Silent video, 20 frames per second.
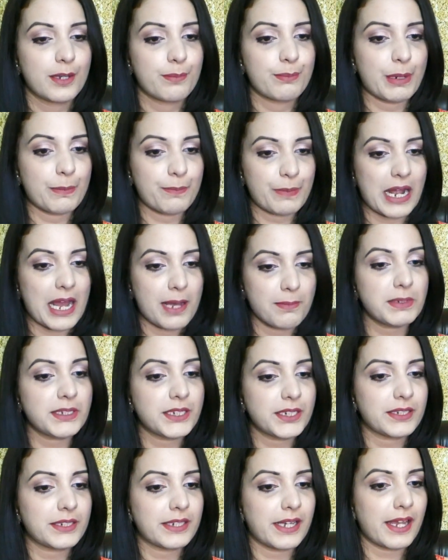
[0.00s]
my primer
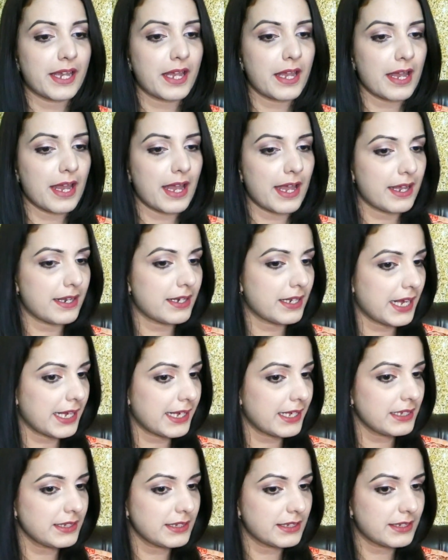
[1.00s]
today, and I
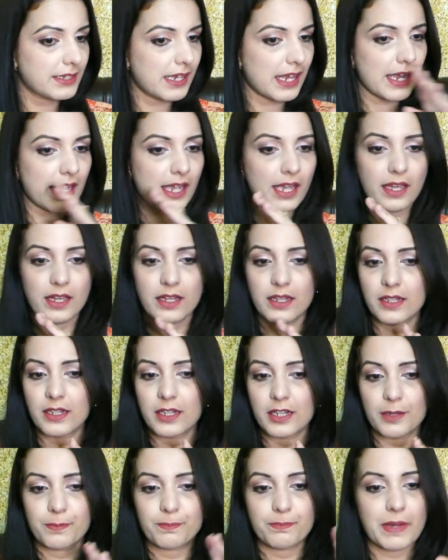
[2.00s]
can say
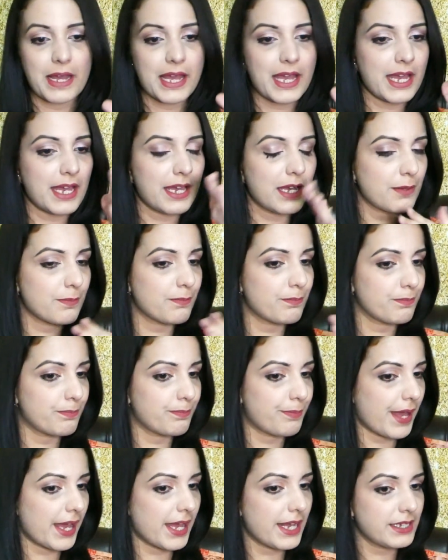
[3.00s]
my
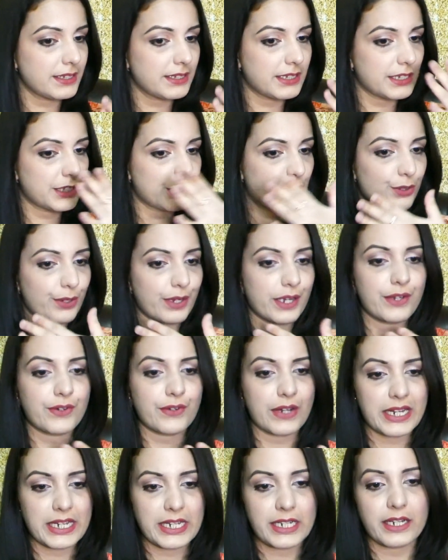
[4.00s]
base is looking
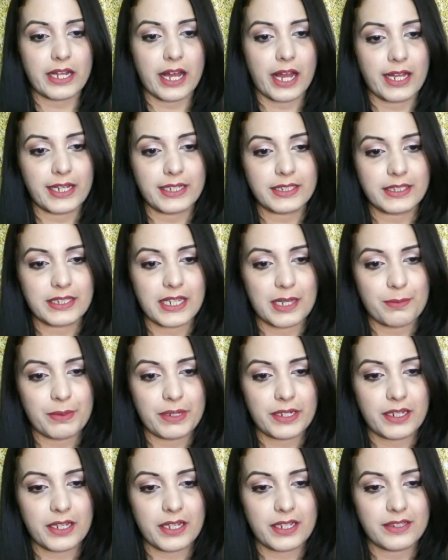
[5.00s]
really nice. I
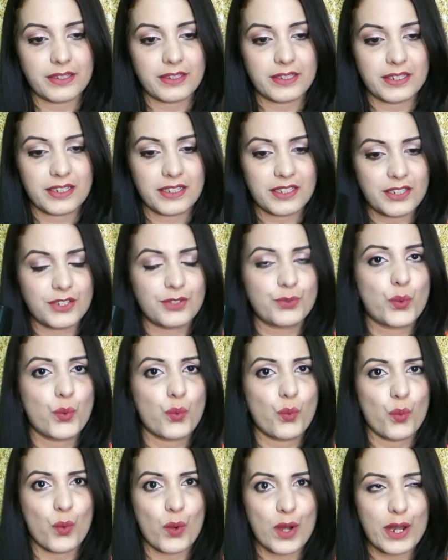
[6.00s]
mean, it did
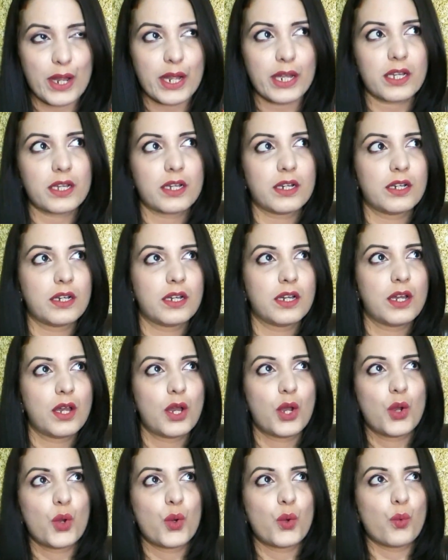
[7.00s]
work
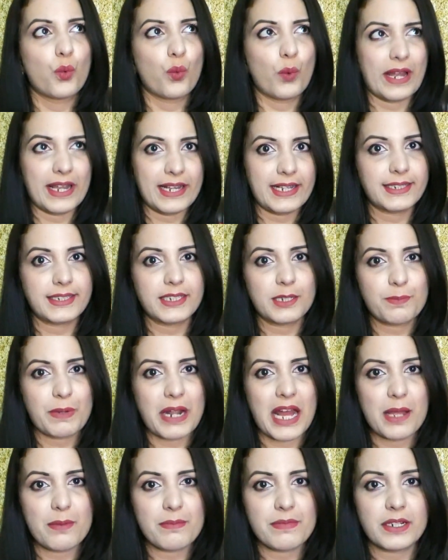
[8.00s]
well as a
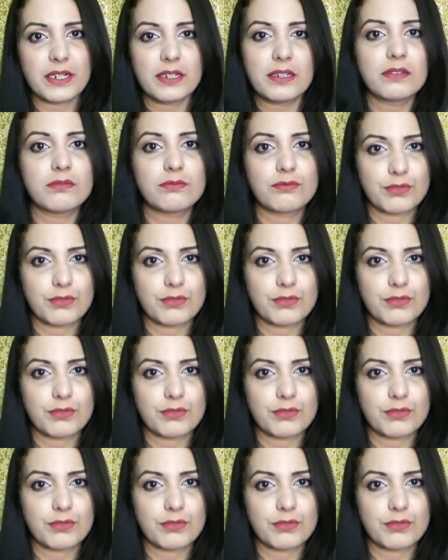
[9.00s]
primer.